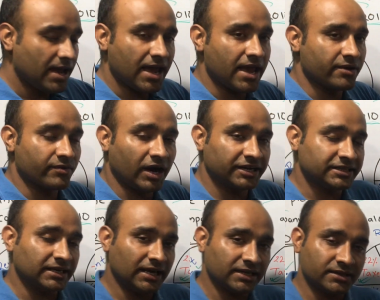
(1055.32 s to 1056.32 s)
a
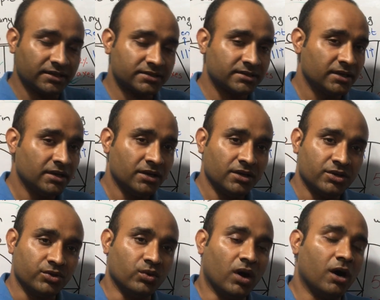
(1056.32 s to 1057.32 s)
writing like this,
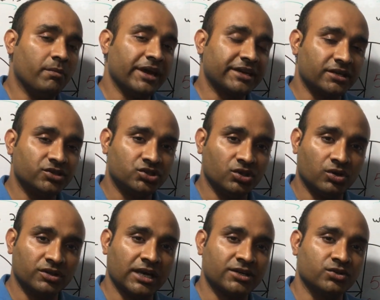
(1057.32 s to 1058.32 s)
you are making
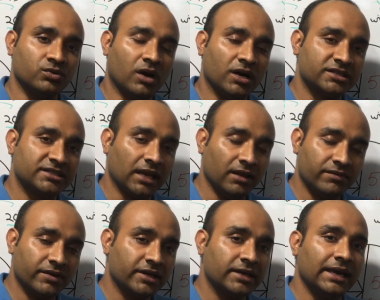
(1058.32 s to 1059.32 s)
sure that you are
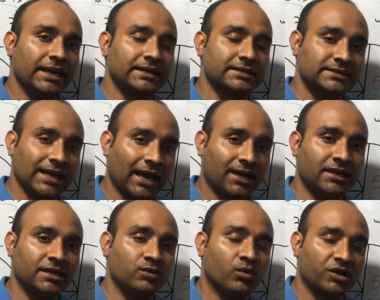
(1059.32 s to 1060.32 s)
delivering
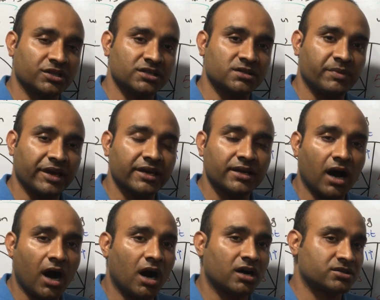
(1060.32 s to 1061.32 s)
exactly what is being
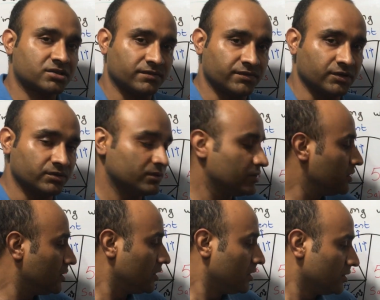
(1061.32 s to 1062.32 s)
asked of you.
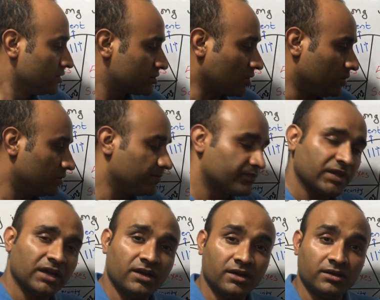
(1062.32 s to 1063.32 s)
So
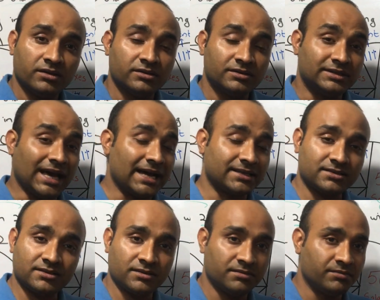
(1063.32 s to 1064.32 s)

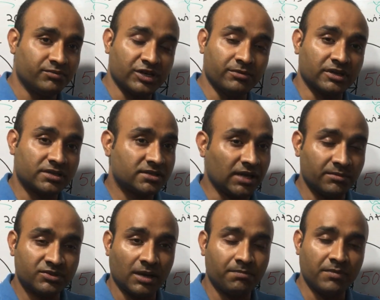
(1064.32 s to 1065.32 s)
that pretty much
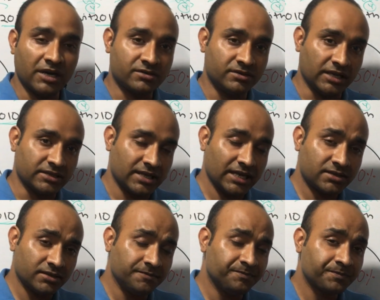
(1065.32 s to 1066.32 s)
sums up my today's
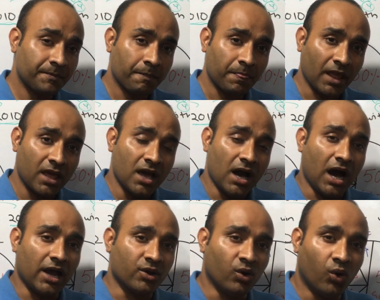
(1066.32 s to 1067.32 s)
lesson.
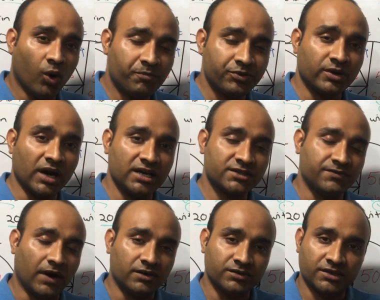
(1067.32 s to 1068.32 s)
I hope you guys
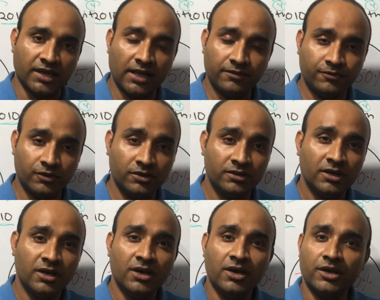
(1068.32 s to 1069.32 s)
found it helpful.
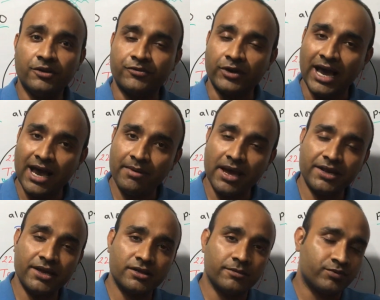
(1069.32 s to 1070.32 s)
If you have
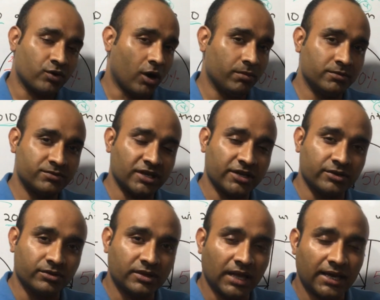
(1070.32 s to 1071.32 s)
any other problems that
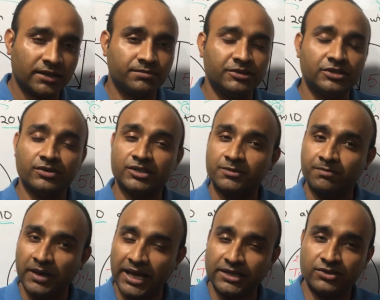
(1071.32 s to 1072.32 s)
you would like me to
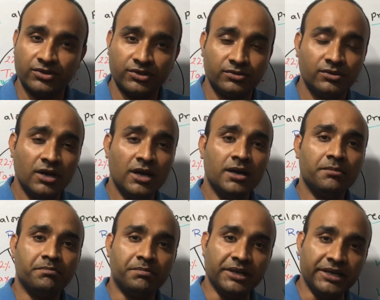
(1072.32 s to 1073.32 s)
explain to you,
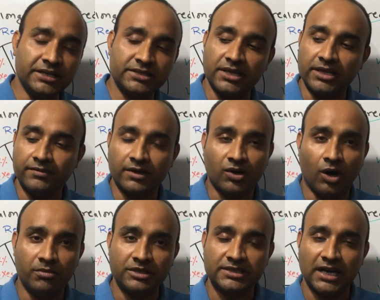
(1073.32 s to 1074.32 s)
please leave a
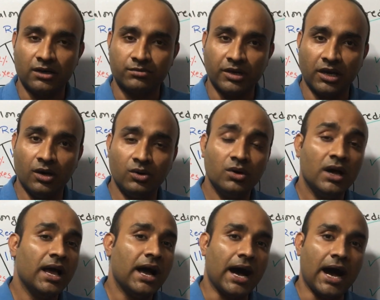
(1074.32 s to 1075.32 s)
comment down below.
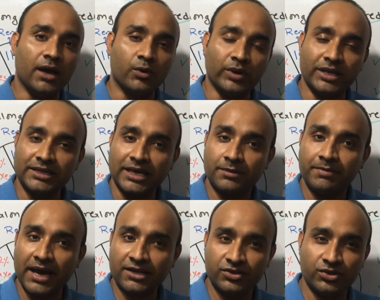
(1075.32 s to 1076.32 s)
I will get
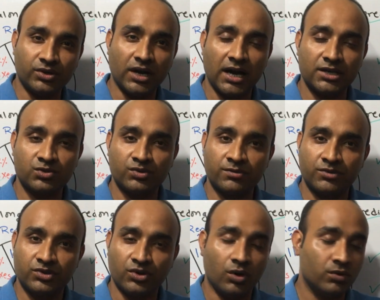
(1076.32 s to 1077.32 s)
back to you guys
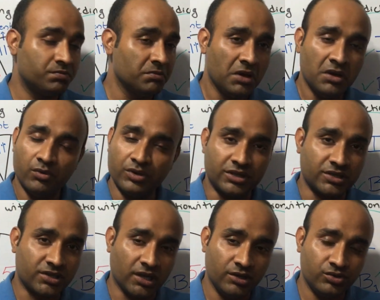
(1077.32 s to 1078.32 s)
with the
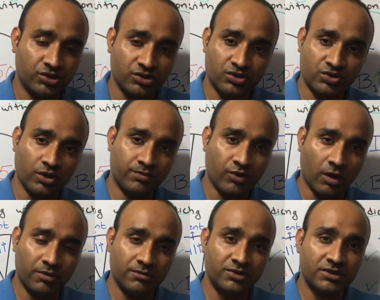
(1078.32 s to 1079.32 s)
solutions to your
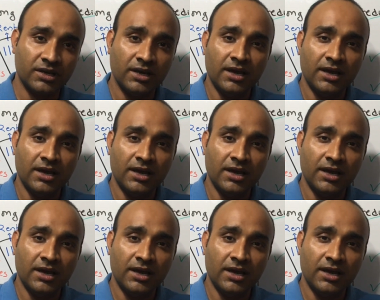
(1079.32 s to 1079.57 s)
problems.